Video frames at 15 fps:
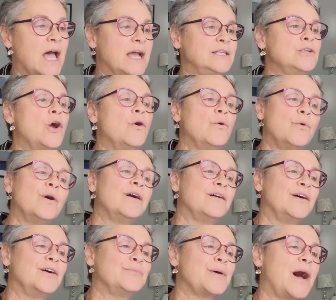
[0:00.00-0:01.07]
I know
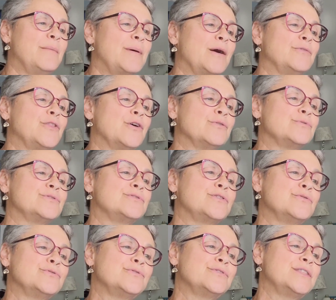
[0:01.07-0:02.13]
about those.
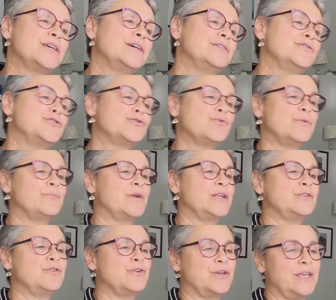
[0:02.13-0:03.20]
Those are the
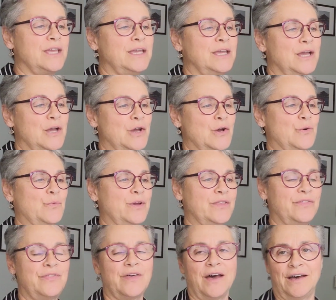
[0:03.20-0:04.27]
shortbread cookie
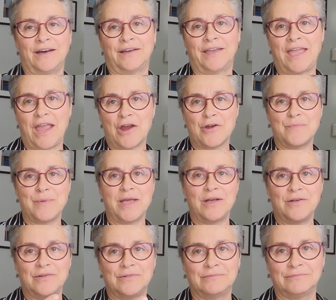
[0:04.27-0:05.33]
with
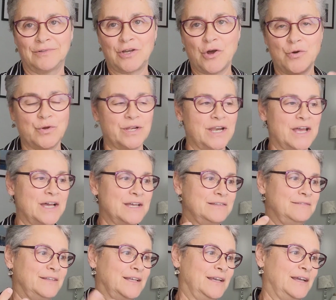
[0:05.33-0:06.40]
caramel, coconut,
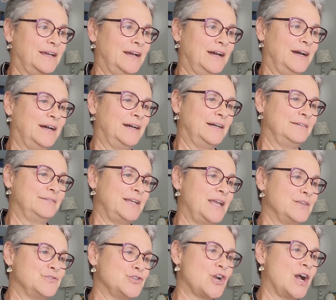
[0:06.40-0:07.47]

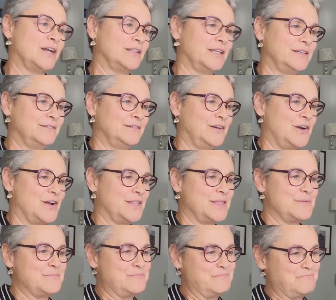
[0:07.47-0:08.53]
and chocolate on
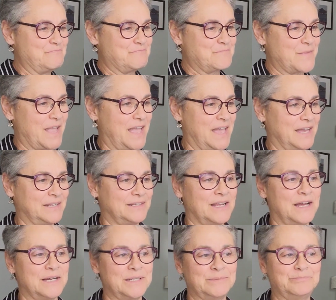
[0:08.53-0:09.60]
them. And
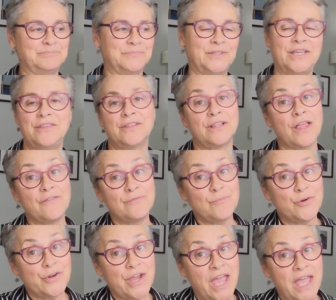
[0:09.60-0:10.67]
you either love them
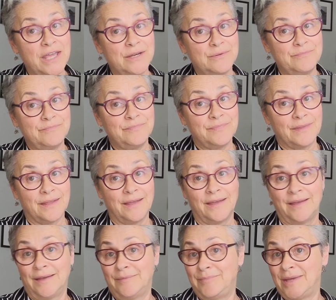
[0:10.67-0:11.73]
or you hate them,
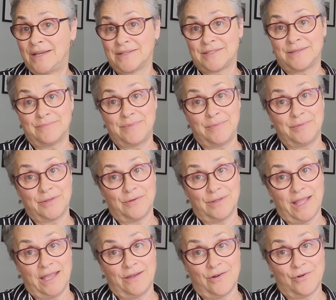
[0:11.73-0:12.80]
because some people don't
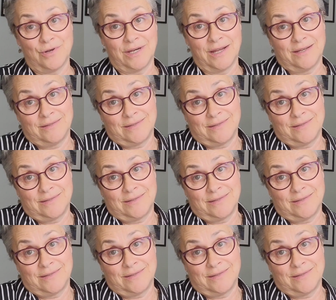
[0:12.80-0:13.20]
like coconut.